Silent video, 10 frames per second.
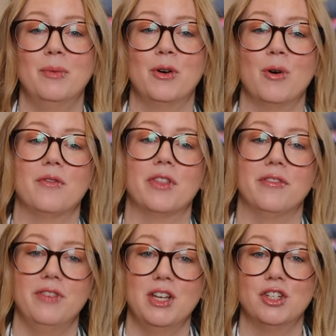Then we'll go over the
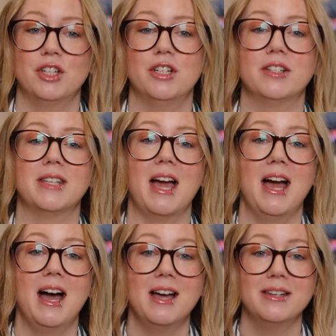features
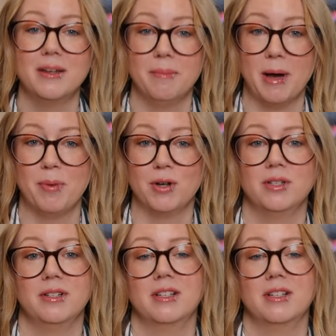and my personal